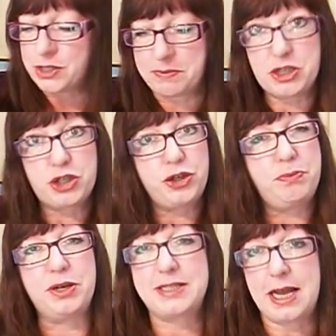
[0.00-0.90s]
So make sure
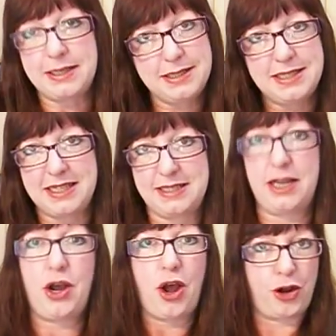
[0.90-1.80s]
you put Italian
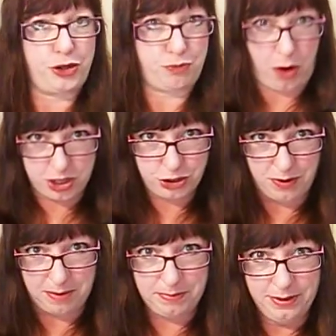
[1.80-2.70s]
seasoning on your raw
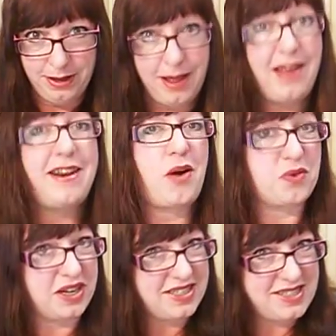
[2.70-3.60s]
shrimp. And
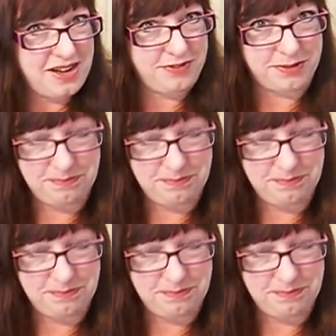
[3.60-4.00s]
now we're going to stuff